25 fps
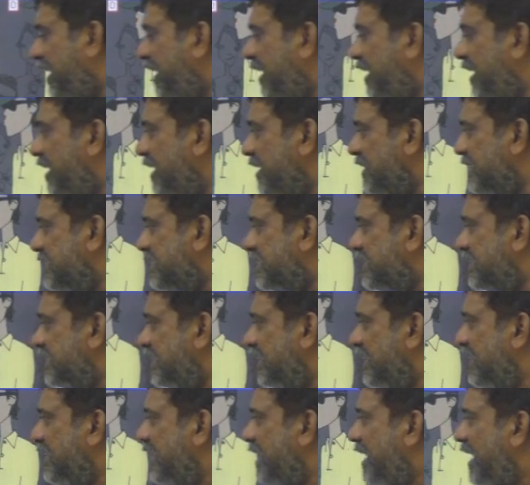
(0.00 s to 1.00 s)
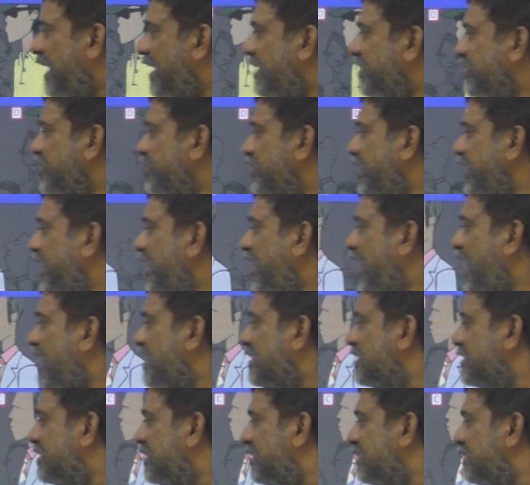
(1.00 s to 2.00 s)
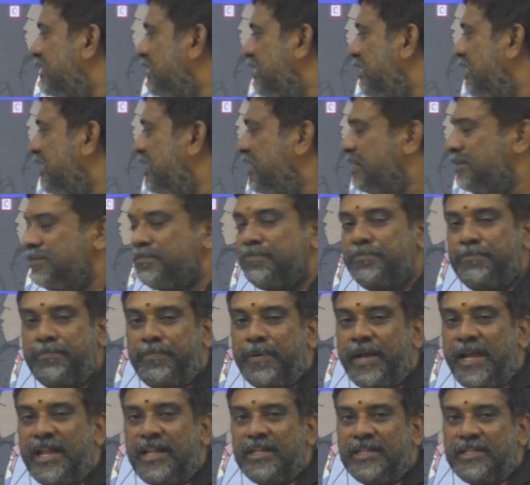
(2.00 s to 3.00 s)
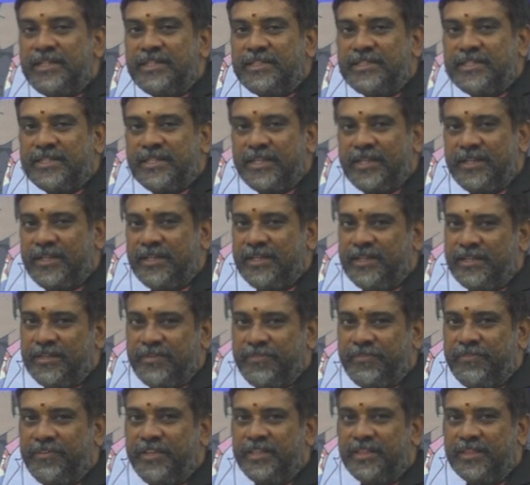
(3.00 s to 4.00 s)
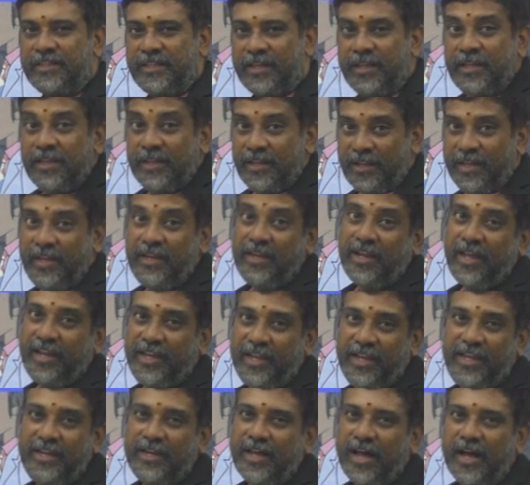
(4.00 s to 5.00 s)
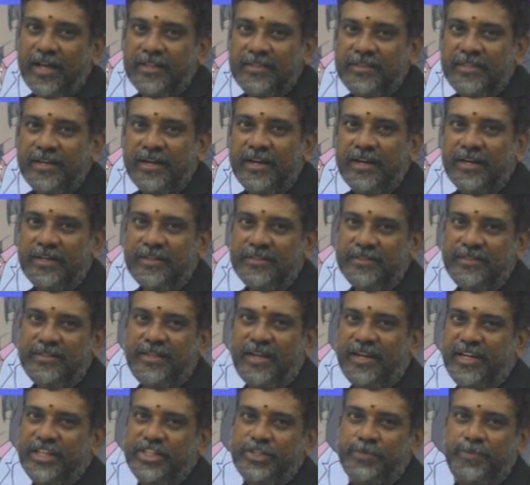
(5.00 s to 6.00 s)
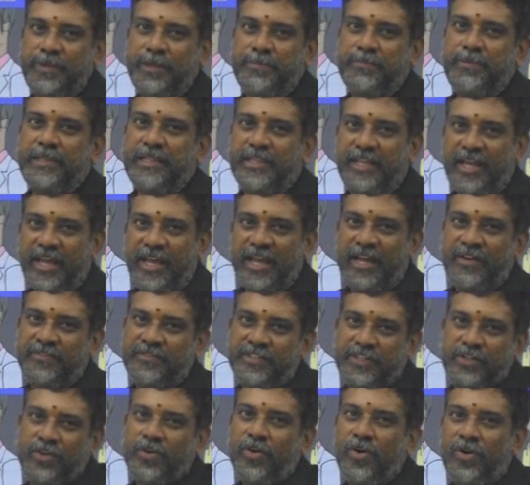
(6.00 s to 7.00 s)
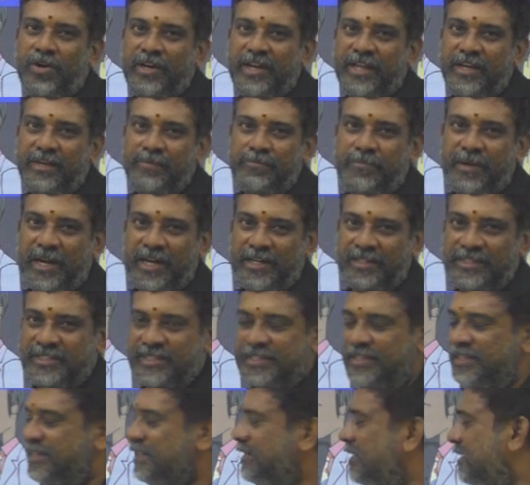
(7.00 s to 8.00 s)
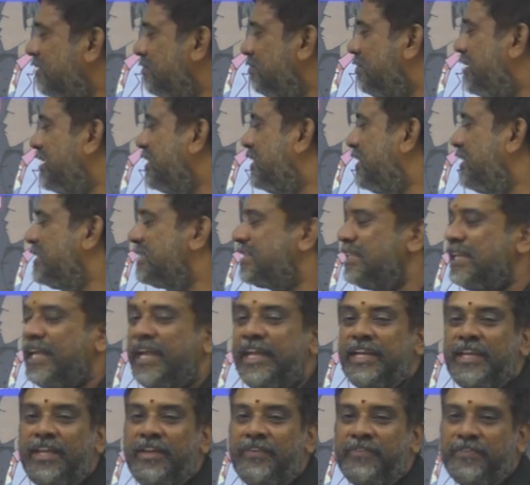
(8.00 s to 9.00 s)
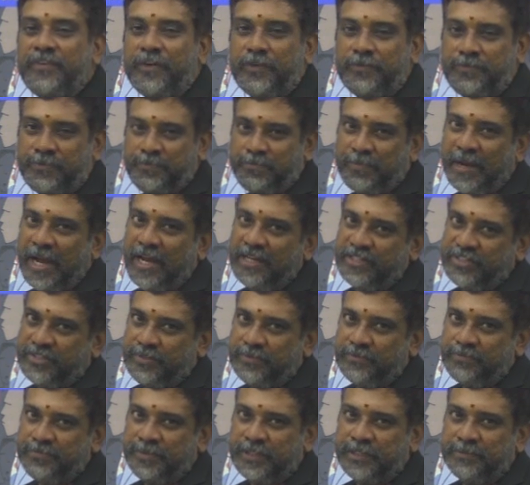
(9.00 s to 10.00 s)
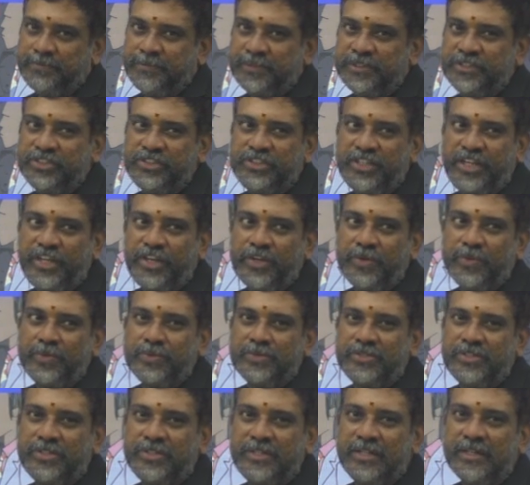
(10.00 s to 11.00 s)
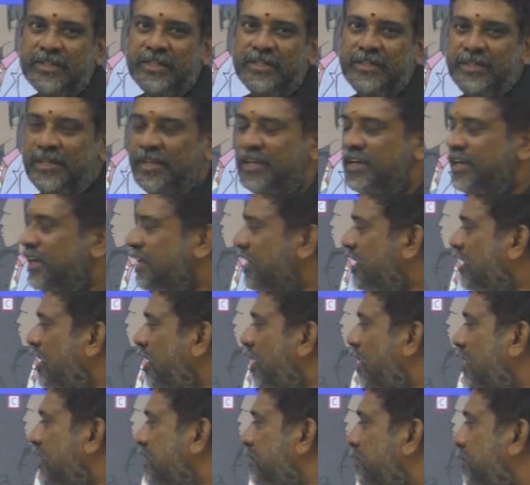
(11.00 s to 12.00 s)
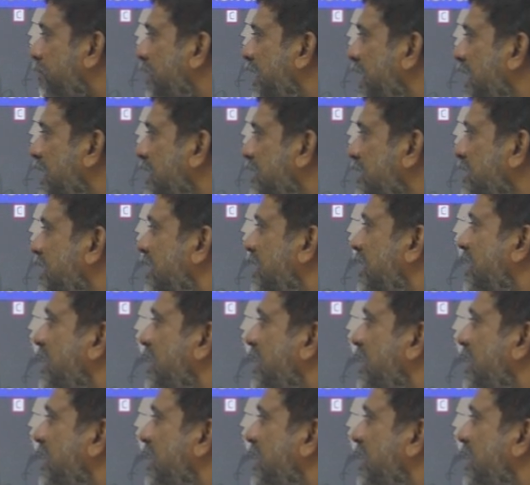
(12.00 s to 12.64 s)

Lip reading: heels and she has a belt with, in Andhra, the rich people, they have a golden belt. But this lady, for fashion purpose, she uses the cloth belt